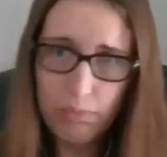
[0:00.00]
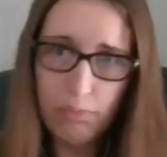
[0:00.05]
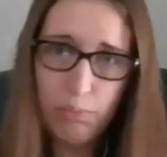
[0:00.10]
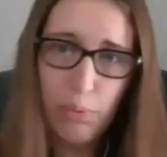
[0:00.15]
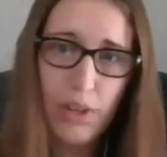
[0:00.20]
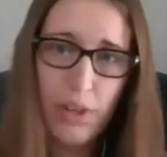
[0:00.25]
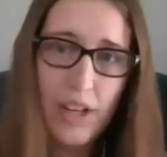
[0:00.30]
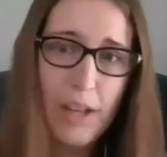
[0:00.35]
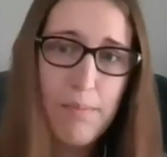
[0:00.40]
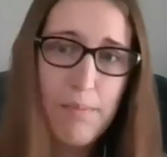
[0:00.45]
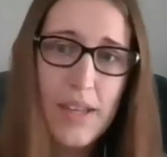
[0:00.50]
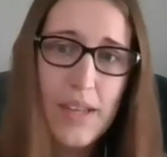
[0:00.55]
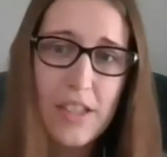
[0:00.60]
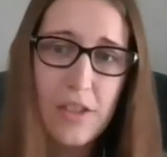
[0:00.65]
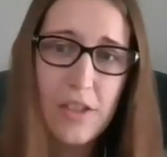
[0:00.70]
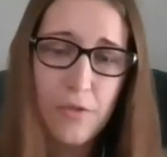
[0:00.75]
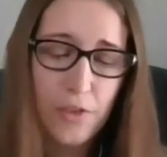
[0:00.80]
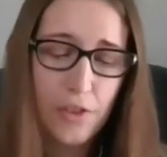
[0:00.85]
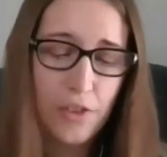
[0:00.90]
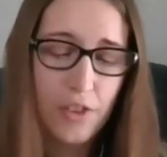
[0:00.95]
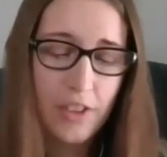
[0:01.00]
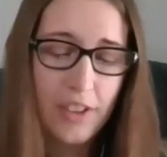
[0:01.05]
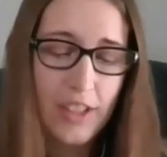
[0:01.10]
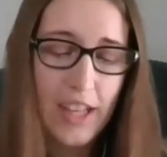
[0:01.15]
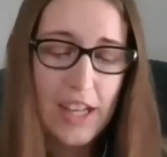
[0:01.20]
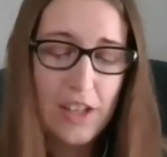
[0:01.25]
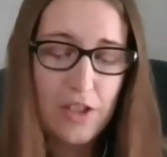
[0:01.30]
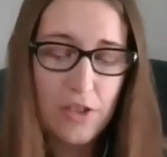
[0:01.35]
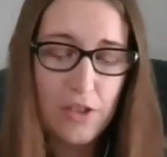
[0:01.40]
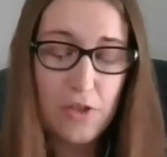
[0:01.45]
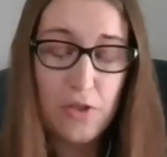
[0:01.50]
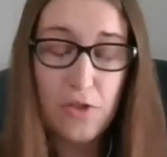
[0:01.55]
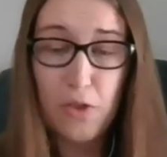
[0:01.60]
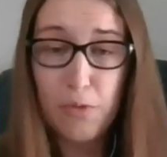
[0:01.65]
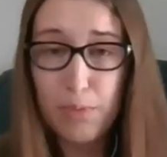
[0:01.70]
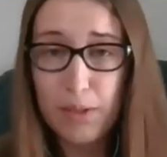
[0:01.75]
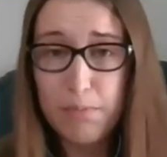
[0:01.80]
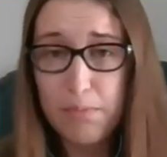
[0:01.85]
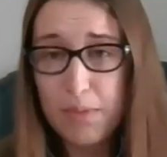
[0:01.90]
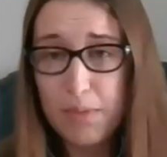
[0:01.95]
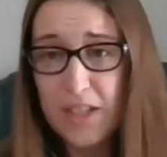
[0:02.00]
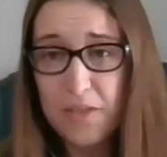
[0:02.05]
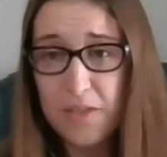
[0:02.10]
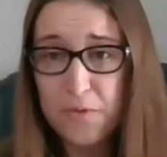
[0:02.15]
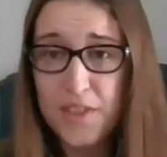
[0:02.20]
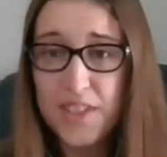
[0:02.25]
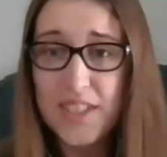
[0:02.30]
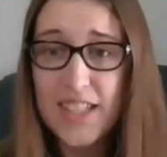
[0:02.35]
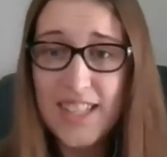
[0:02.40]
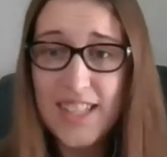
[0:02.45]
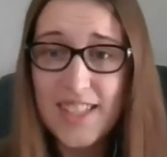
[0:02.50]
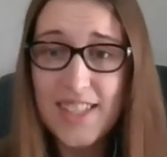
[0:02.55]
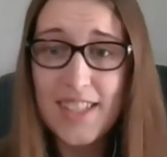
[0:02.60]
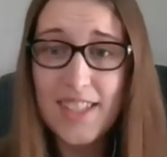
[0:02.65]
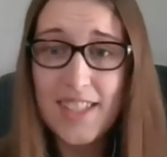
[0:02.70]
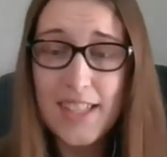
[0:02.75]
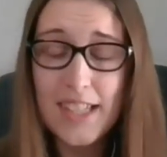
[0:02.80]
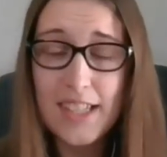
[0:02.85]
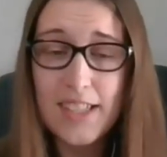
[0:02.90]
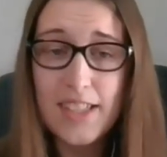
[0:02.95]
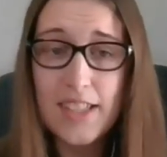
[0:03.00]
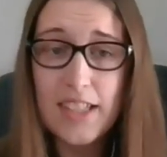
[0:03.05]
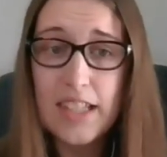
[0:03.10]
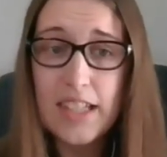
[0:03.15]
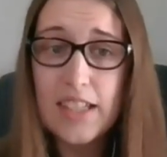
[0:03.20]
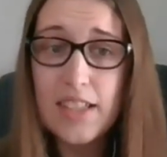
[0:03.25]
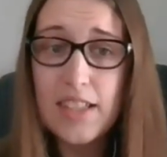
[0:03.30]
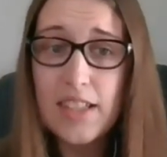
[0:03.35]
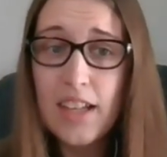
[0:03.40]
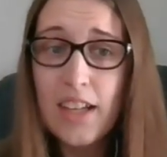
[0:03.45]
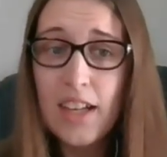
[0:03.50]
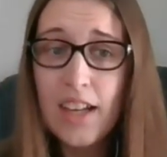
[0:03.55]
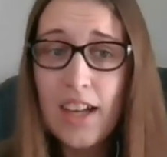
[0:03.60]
pretty peaceful nations who have been peaceful since the 60s,